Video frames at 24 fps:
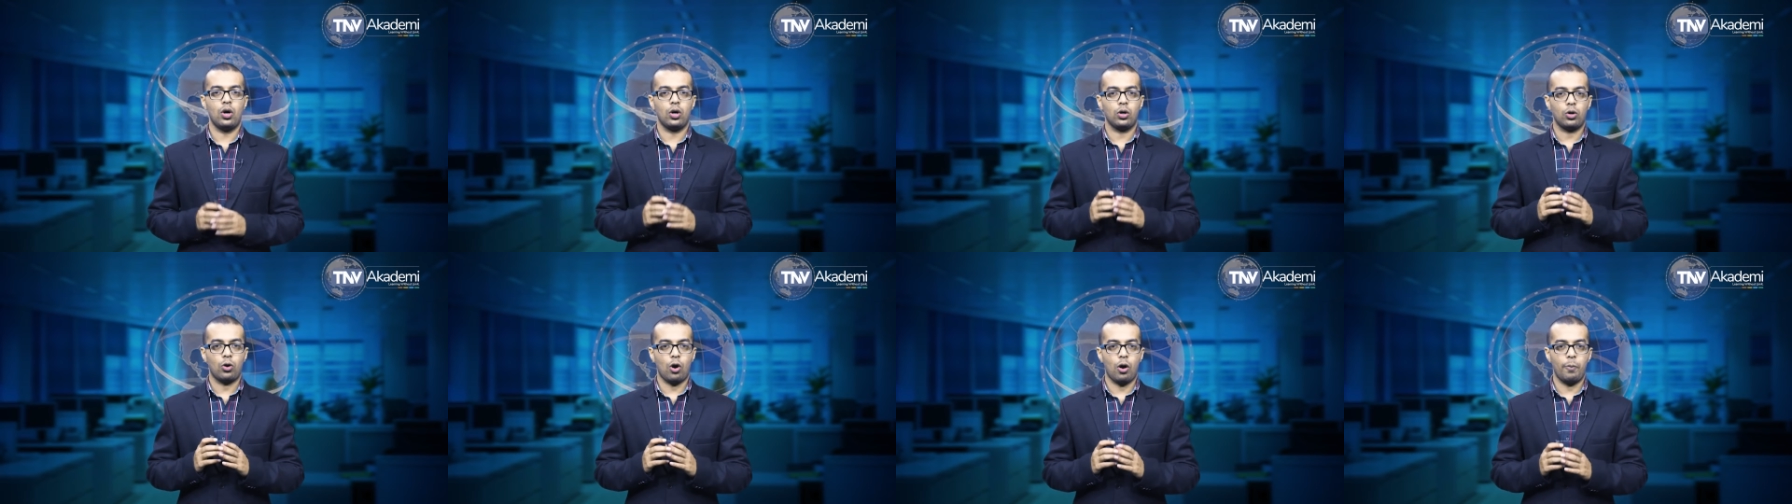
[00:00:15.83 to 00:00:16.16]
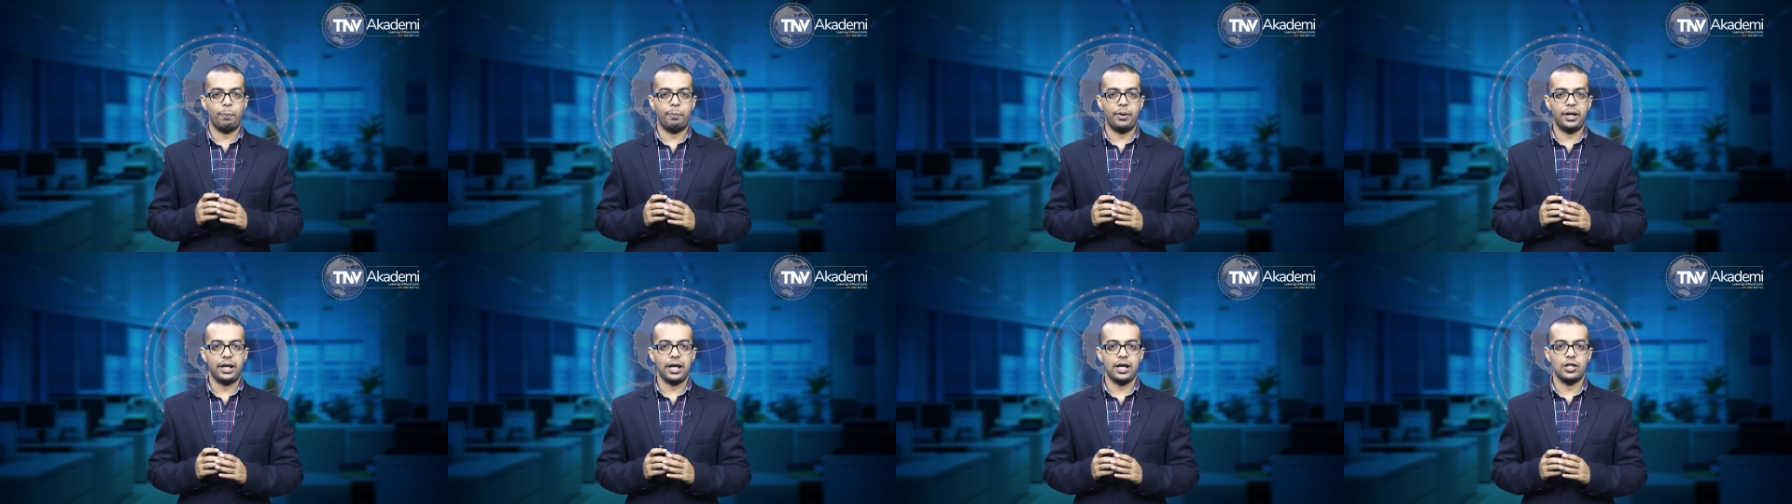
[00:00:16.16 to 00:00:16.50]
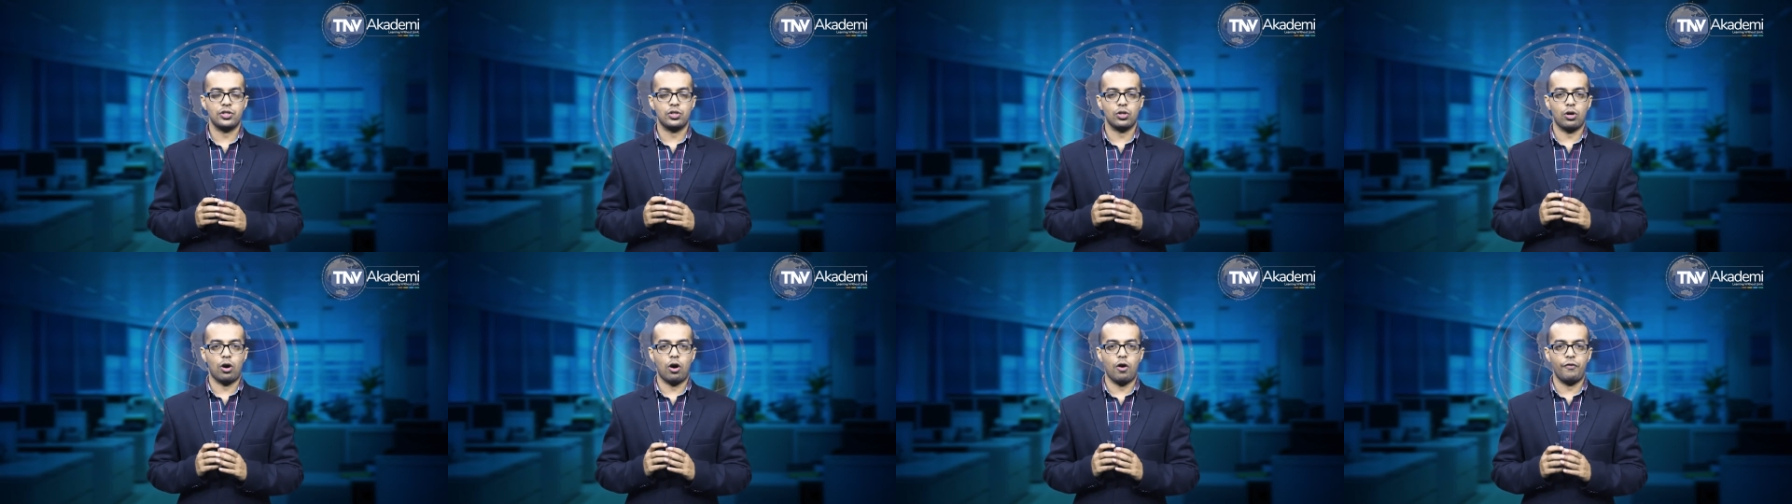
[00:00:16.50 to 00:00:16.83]

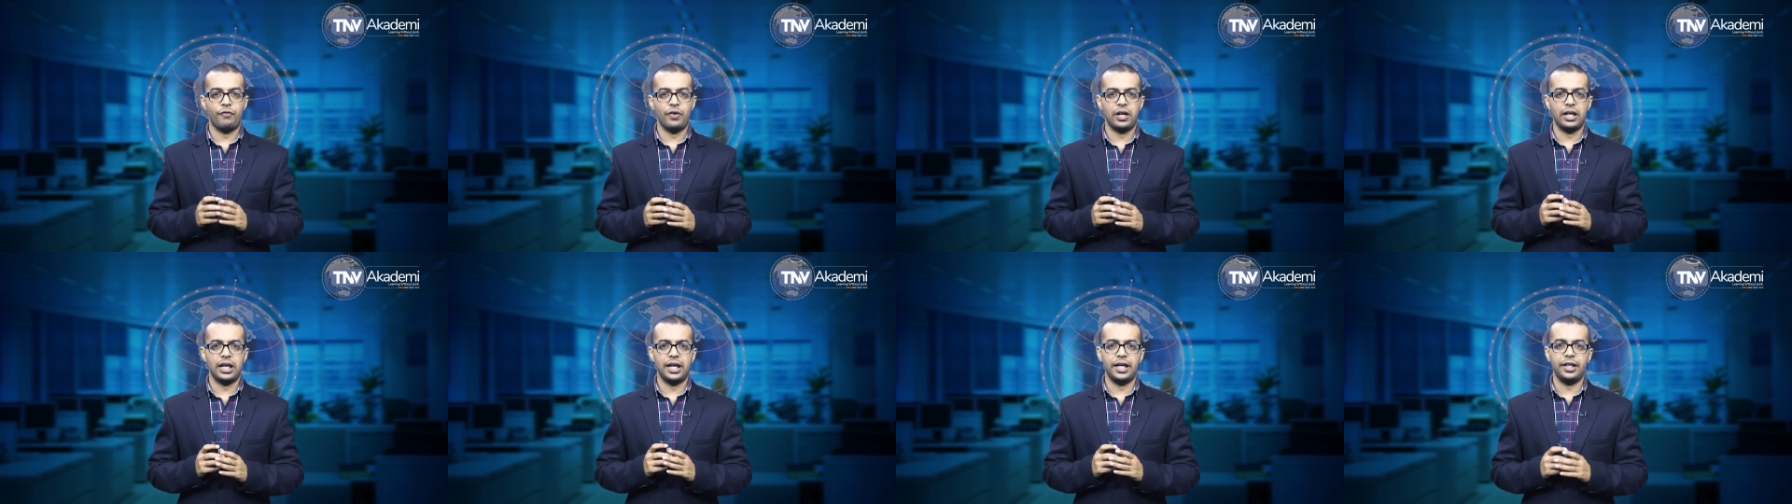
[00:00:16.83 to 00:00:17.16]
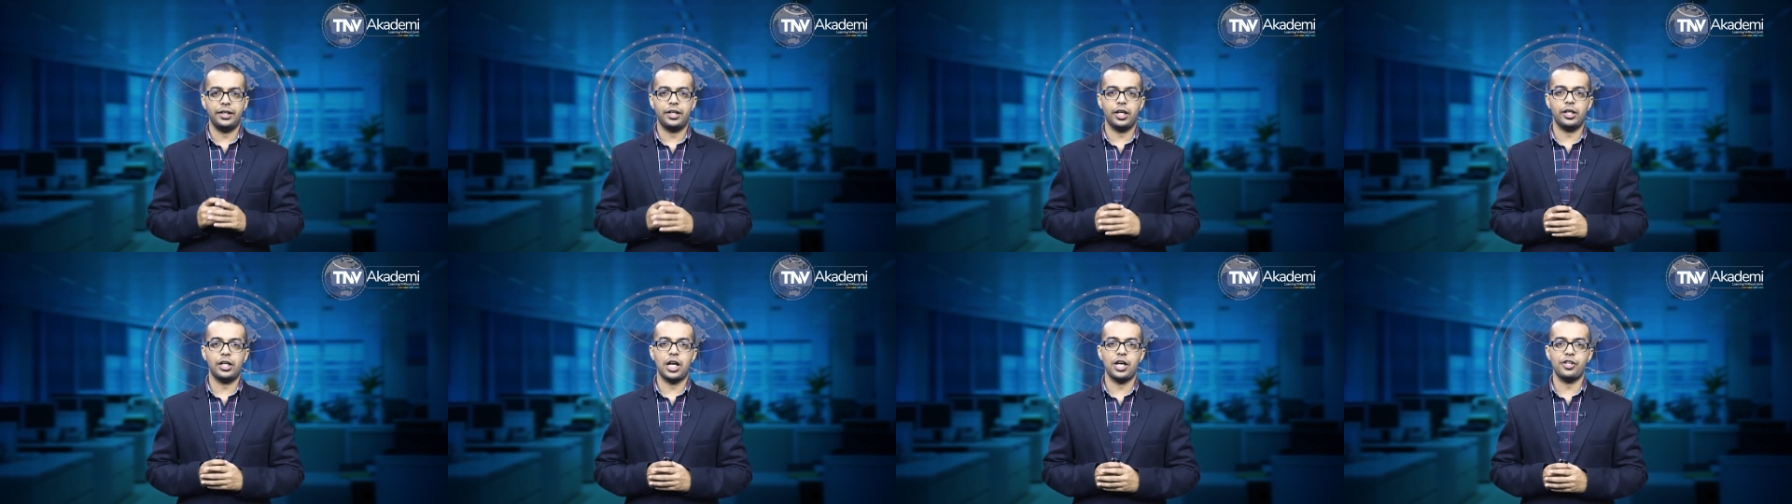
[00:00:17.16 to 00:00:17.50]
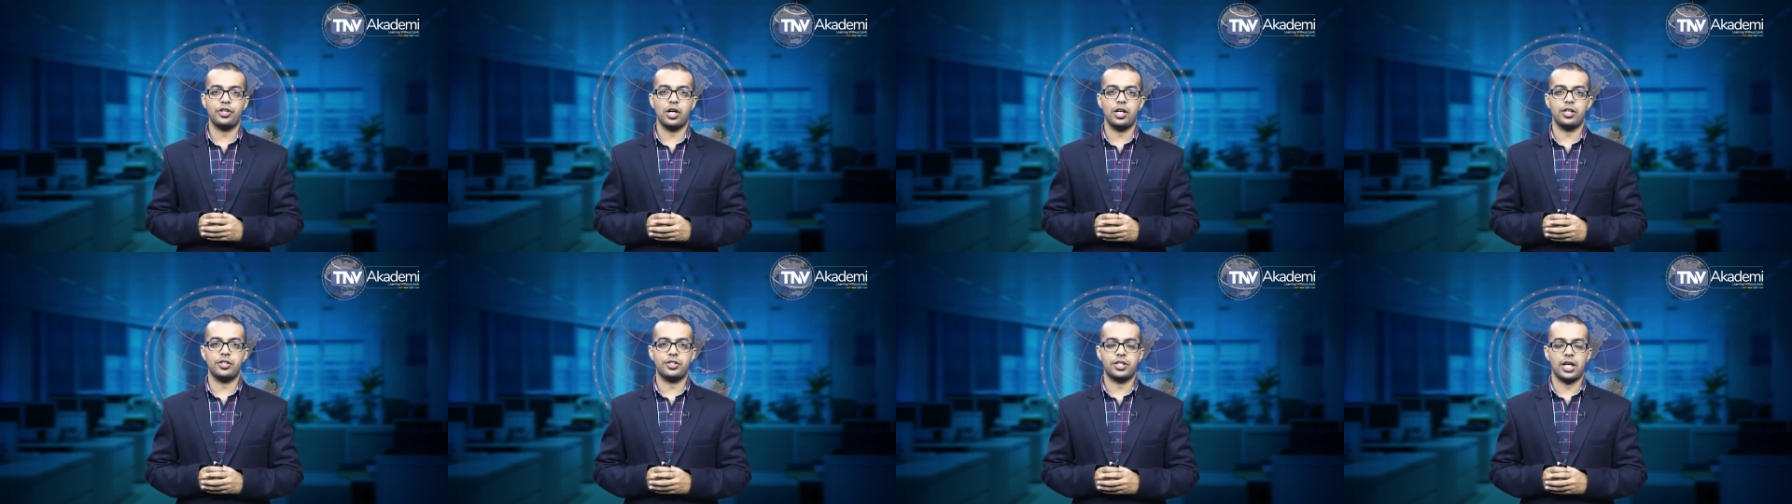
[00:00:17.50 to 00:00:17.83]
competence of an
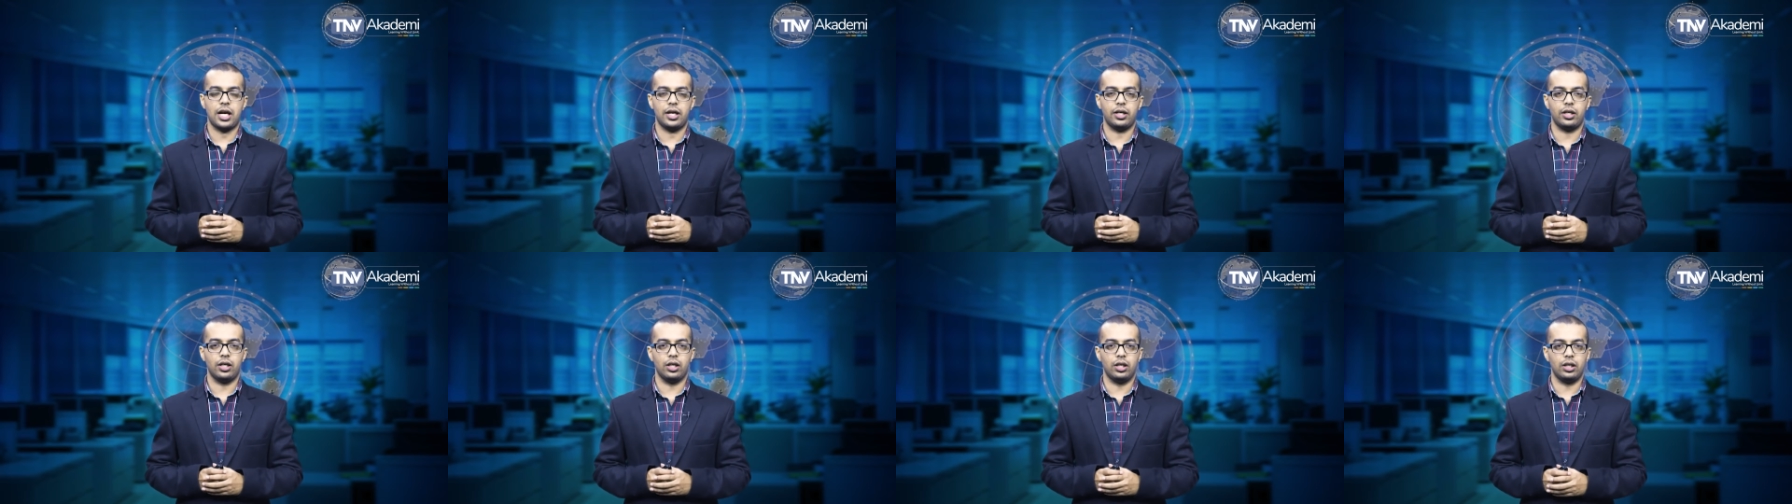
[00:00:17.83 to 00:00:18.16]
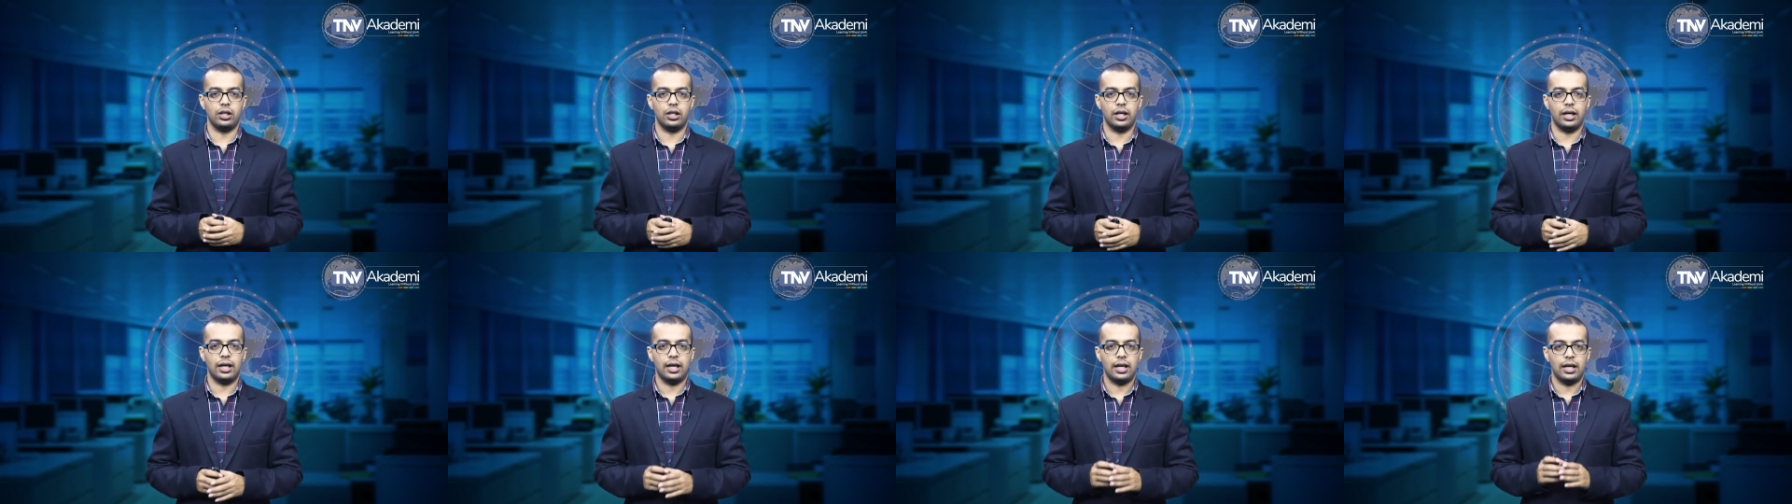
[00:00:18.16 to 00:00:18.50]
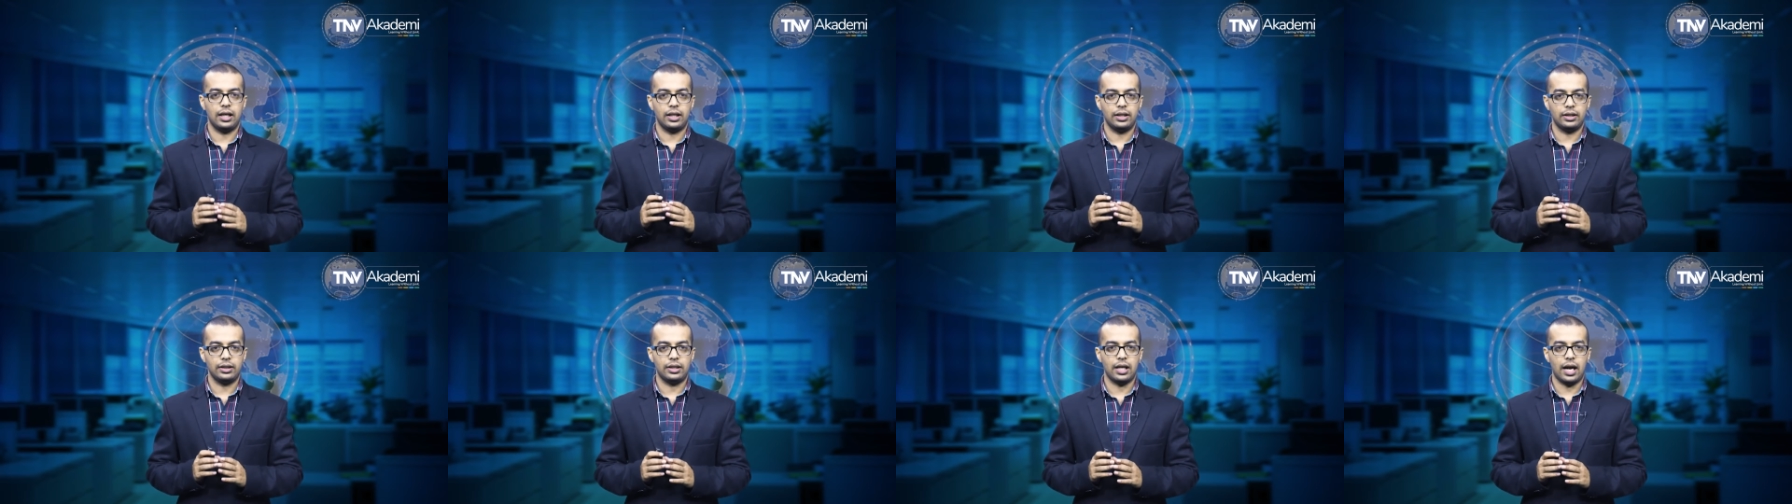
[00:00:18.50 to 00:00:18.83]
international standard
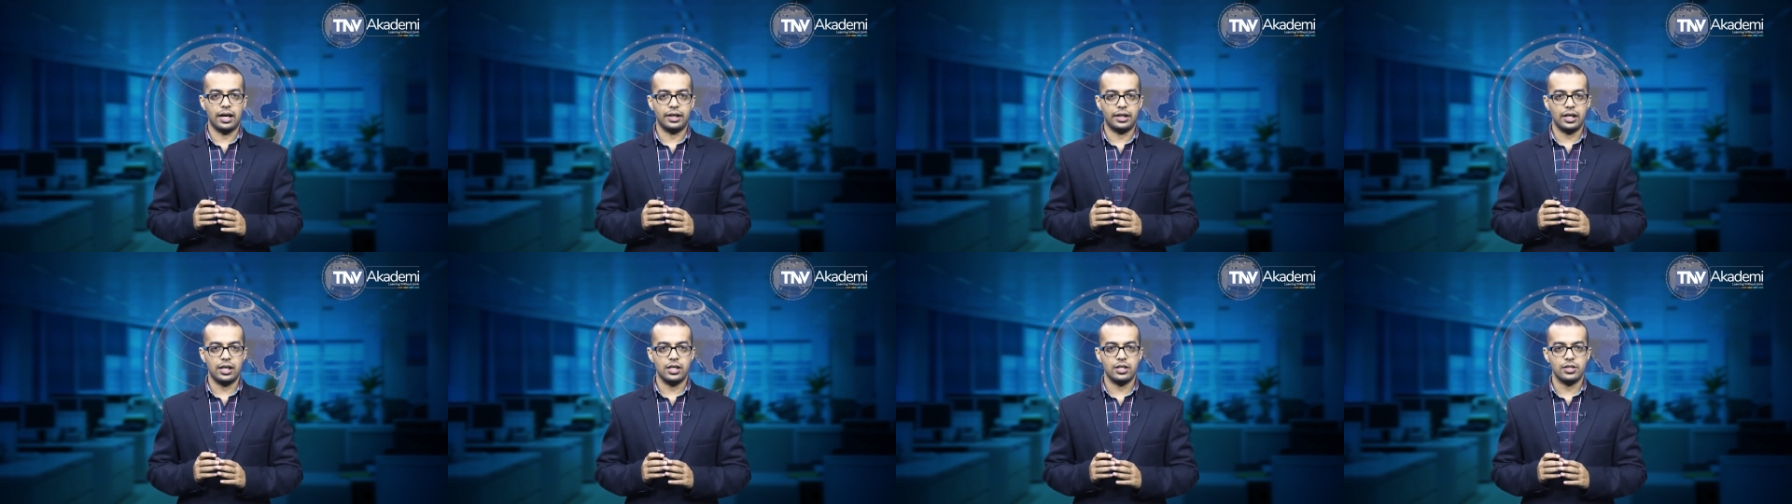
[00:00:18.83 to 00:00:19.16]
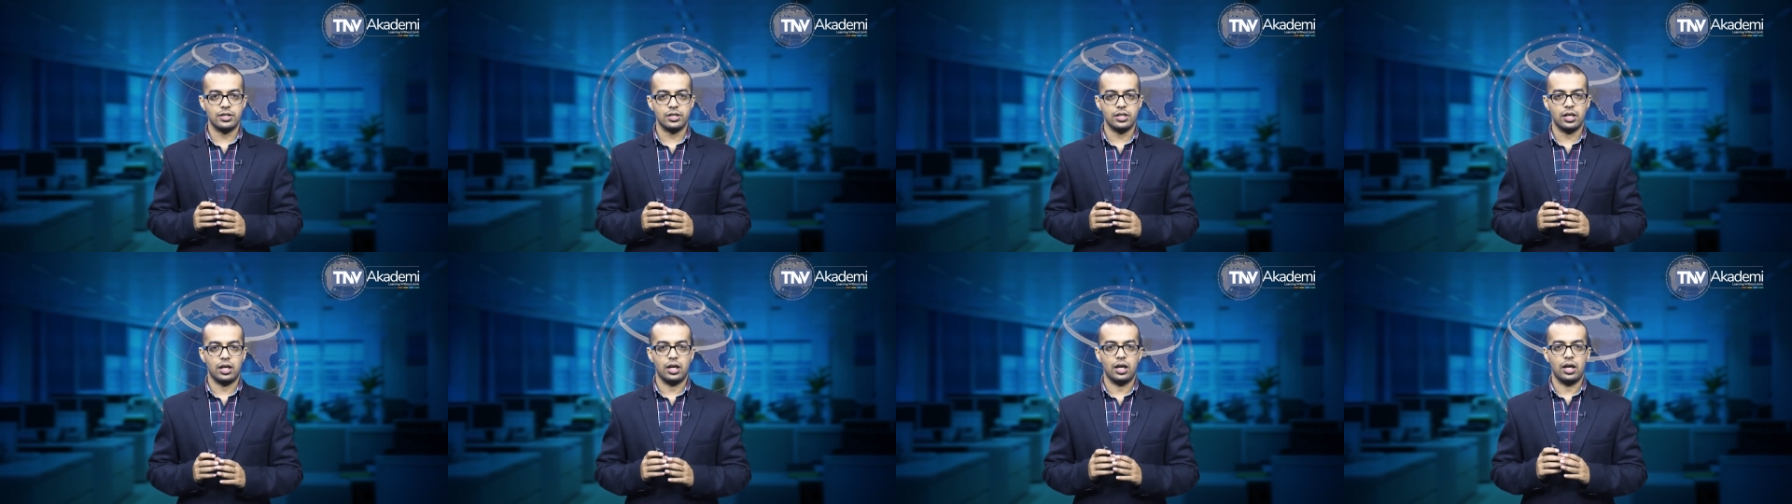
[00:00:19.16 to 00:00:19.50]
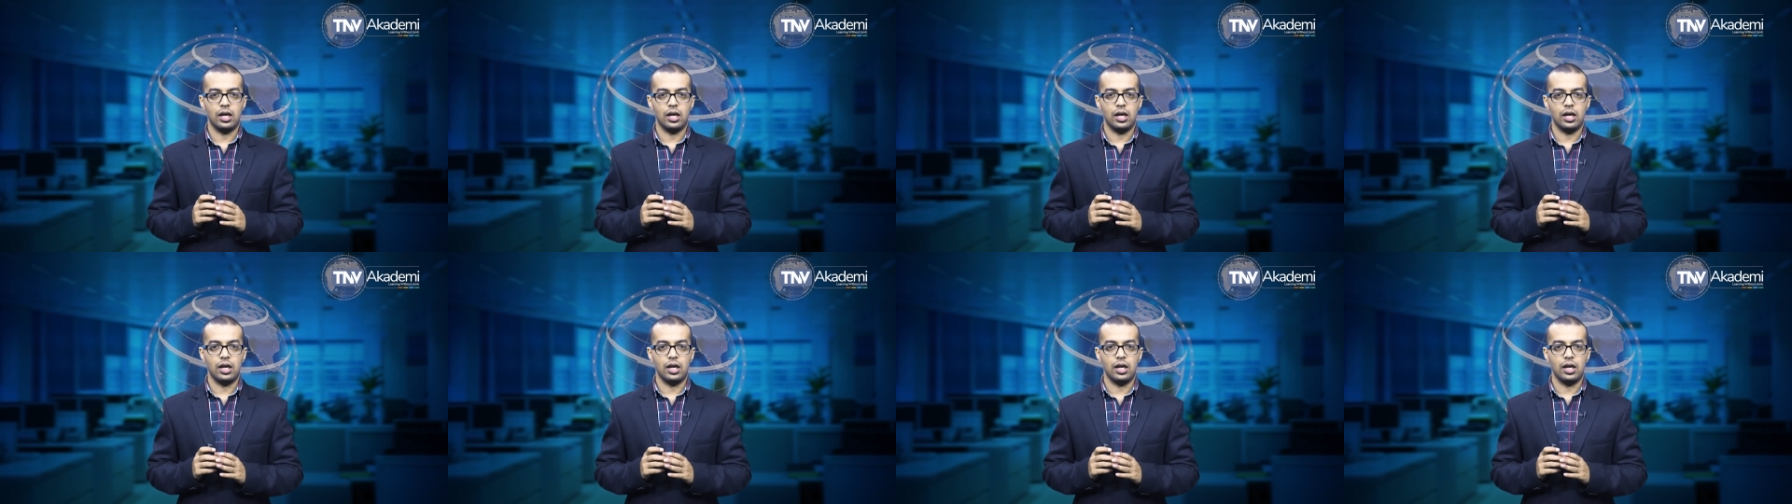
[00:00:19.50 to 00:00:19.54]
that is